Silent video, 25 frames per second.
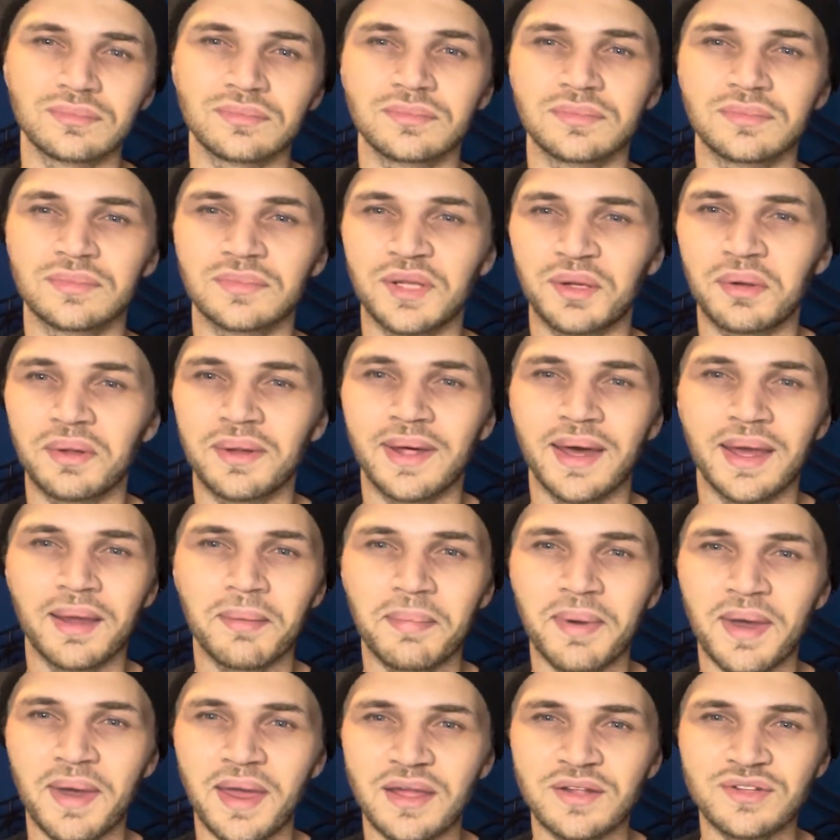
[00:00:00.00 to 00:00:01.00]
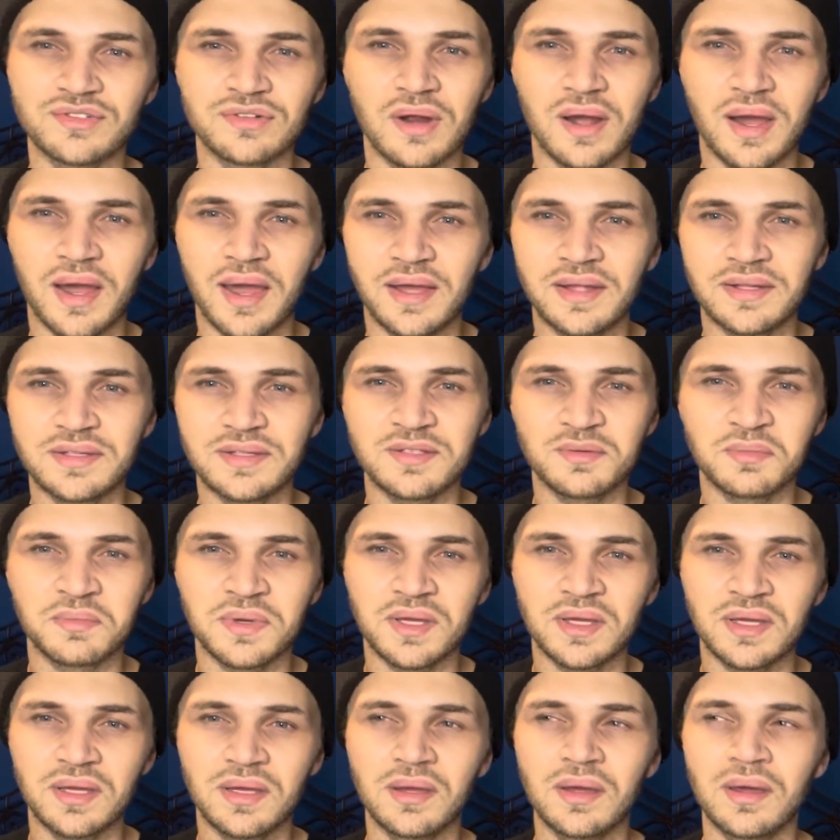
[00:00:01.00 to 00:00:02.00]
they were like paint drying to
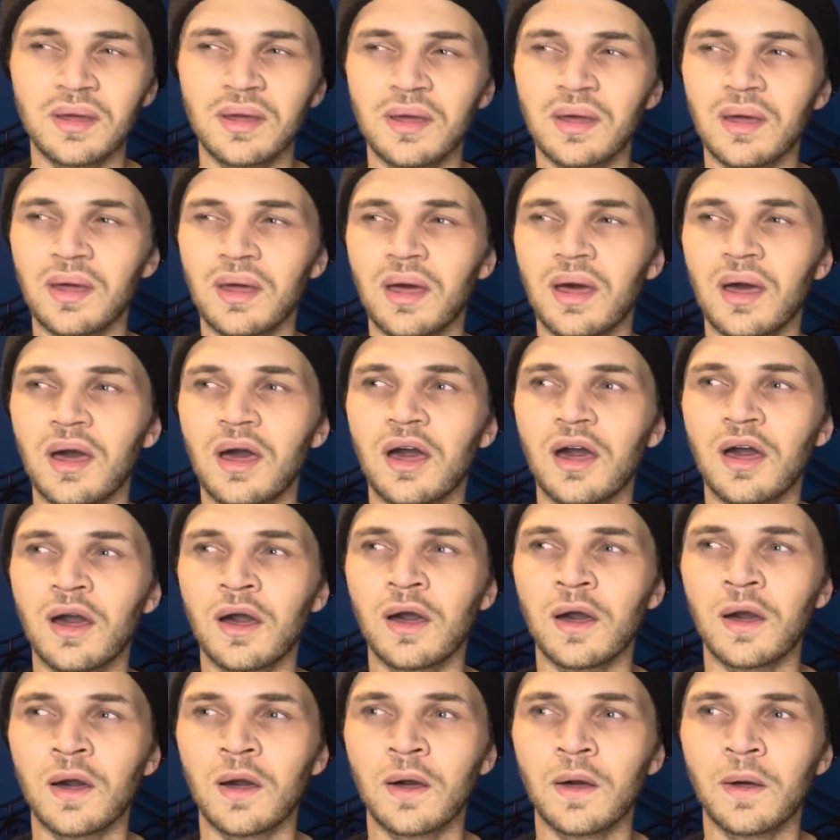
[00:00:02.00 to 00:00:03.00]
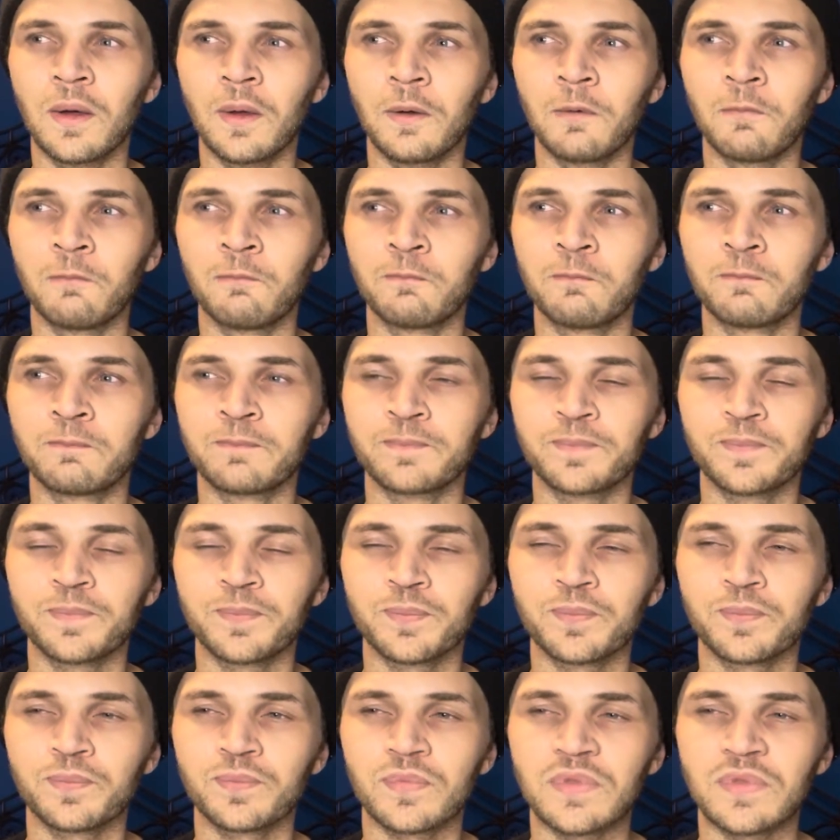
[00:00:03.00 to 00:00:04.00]
me. Um,
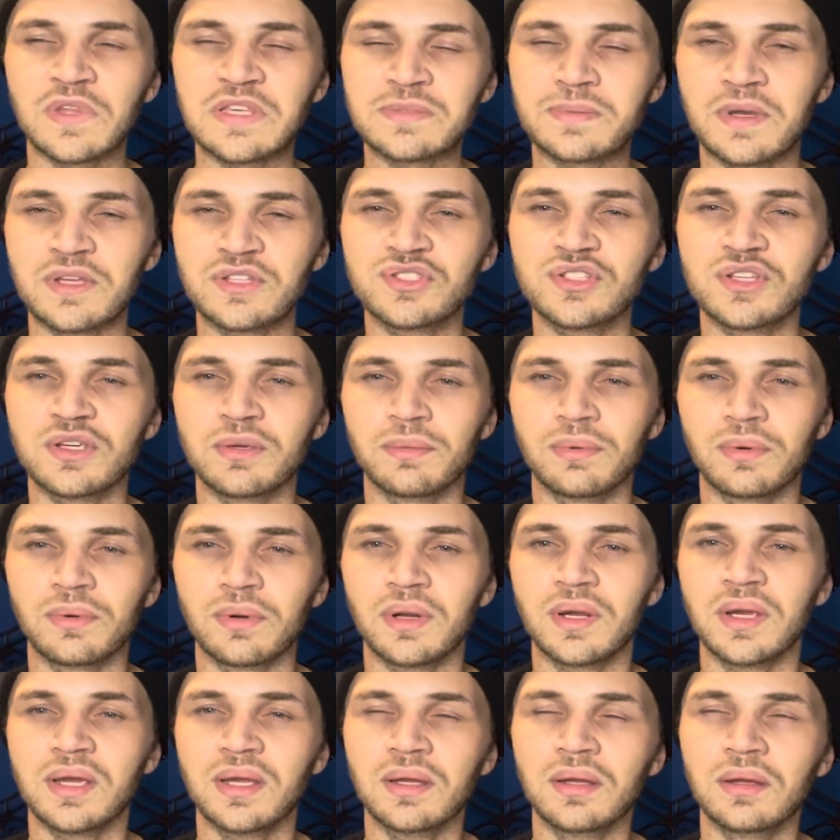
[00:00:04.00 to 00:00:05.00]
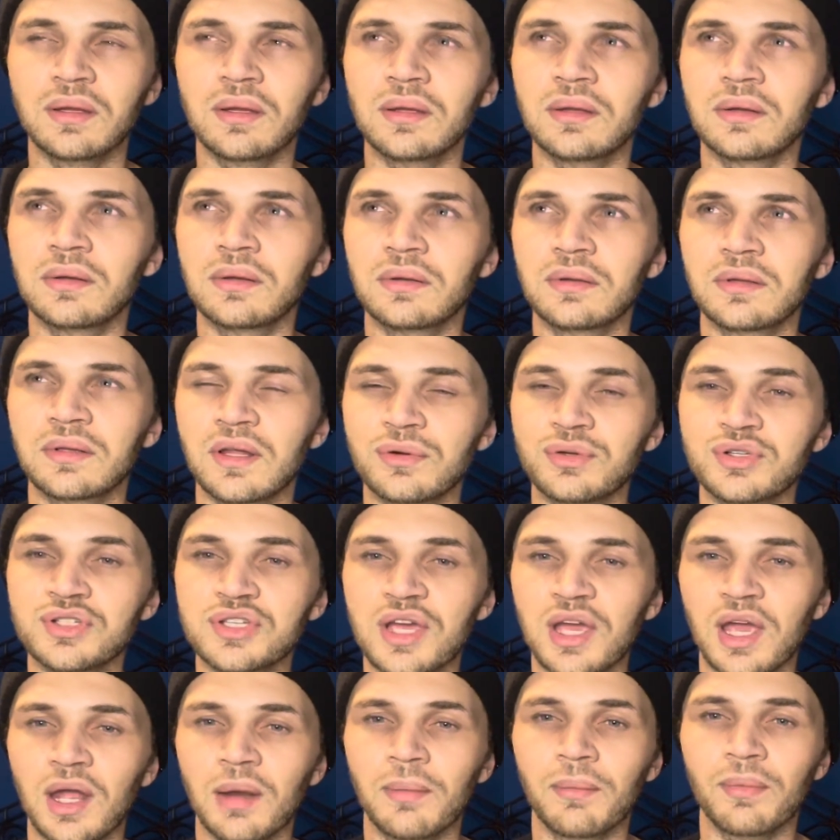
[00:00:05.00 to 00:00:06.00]
especially Bree. No
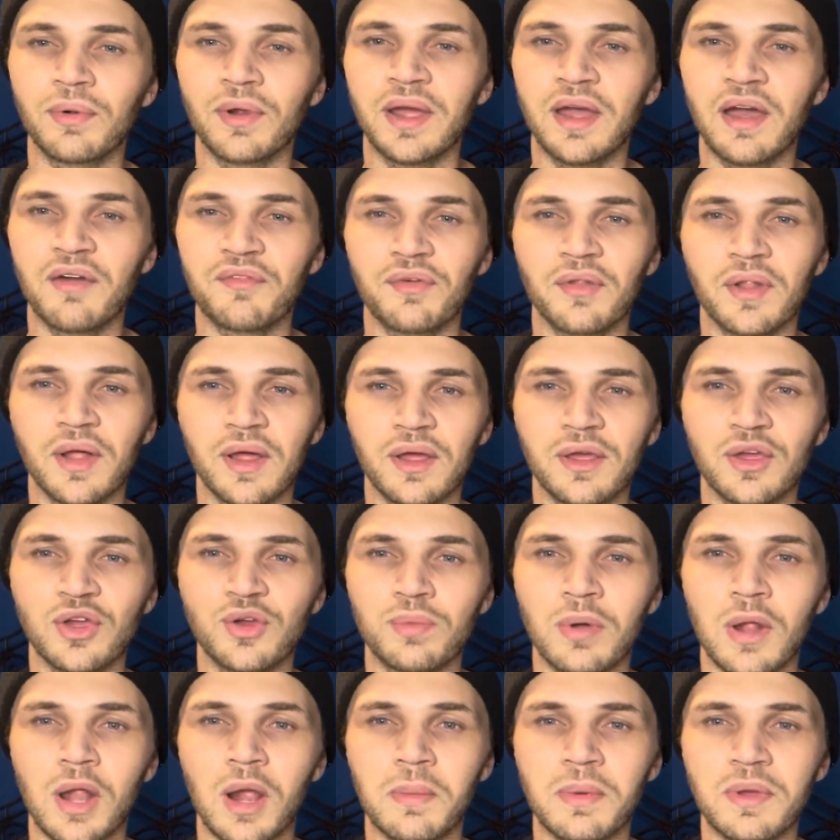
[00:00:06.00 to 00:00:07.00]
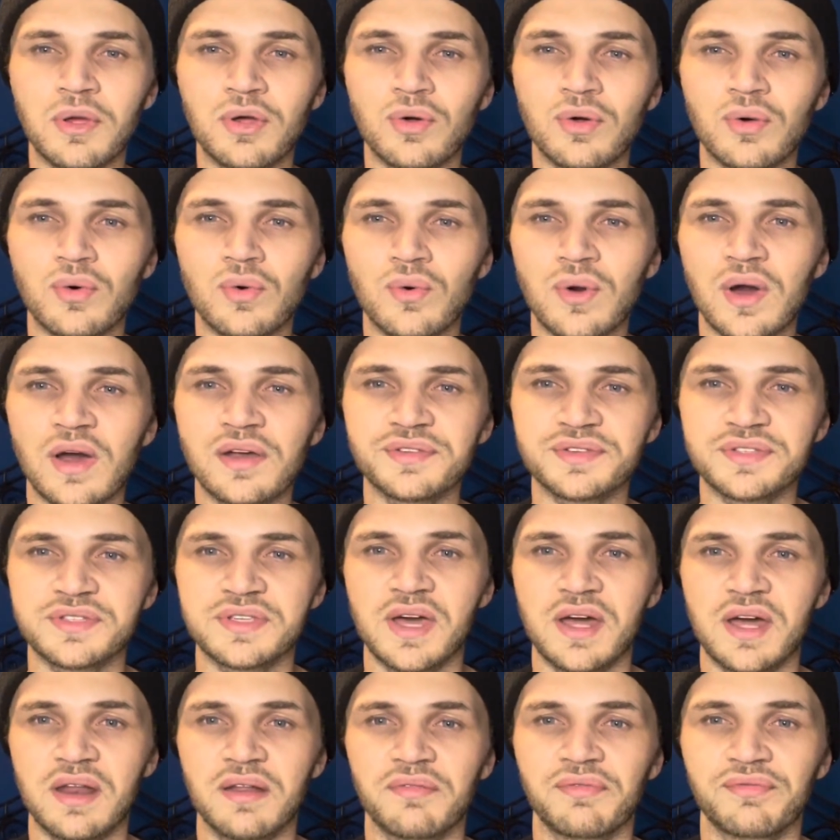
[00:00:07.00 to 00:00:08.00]
shade, Brie. I feel like you'd probably be cool
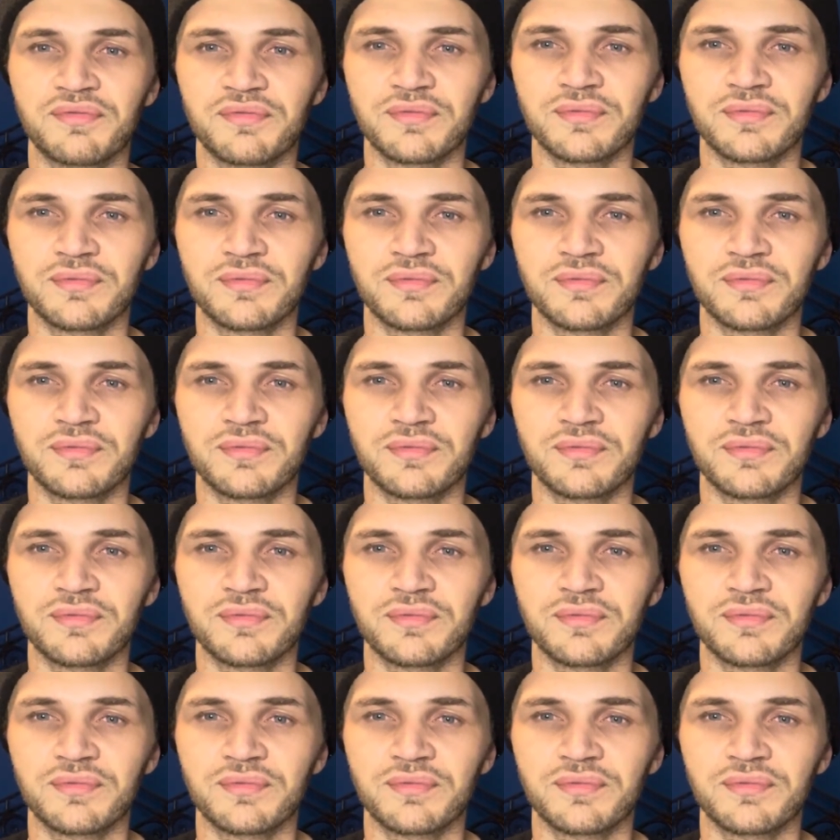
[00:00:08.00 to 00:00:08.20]
outside of